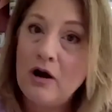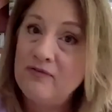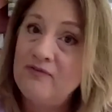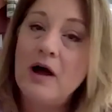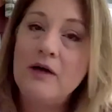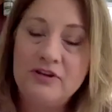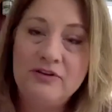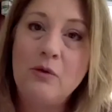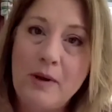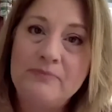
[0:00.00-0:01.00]
obviously
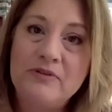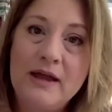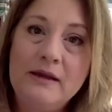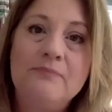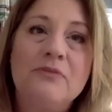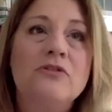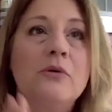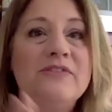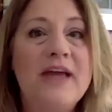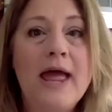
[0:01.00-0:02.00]
our website. So
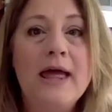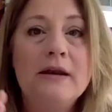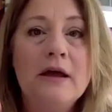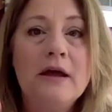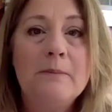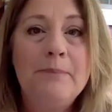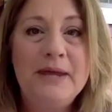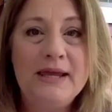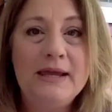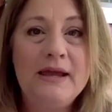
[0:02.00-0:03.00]
it's
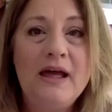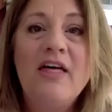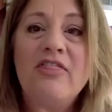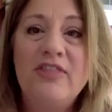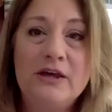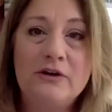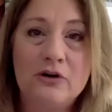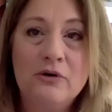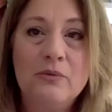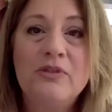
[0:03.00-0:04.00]
nptheater
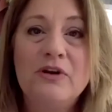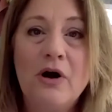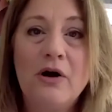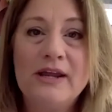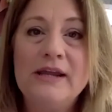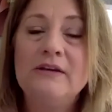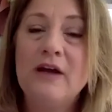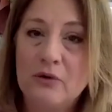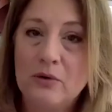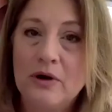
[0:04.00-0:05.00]
with an
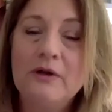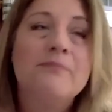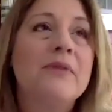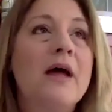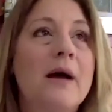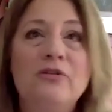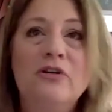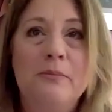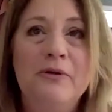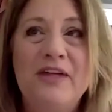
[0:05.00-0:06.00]
re.org. I'm sure you'll
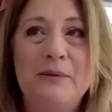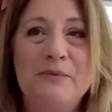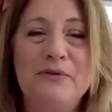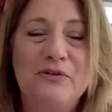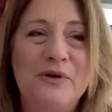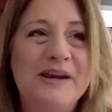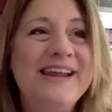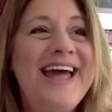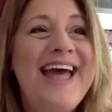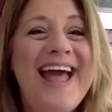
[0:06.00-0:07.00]
put that up on the screen.
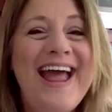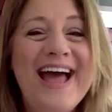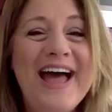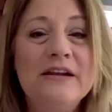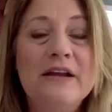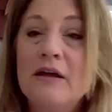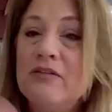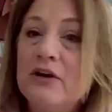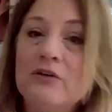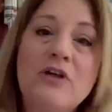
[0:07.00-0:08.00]
And
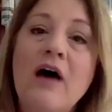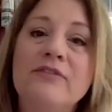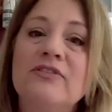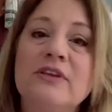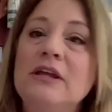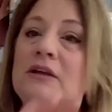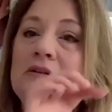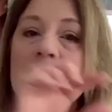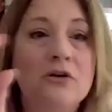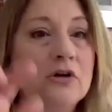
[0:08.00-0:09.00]
there's obviously,
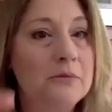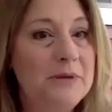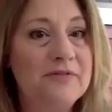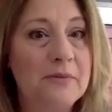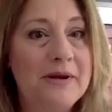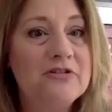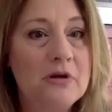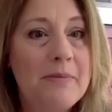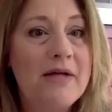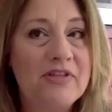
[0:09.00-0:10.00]
going to be information
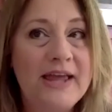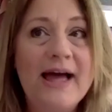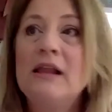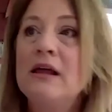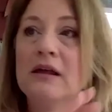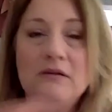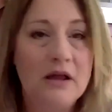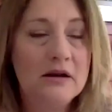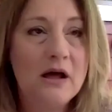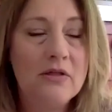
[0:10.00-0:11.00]
about the gala
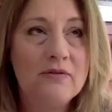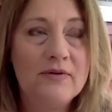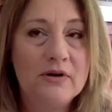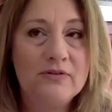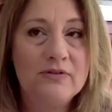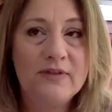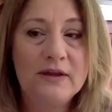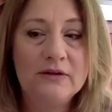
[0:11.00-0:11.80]
and other various things.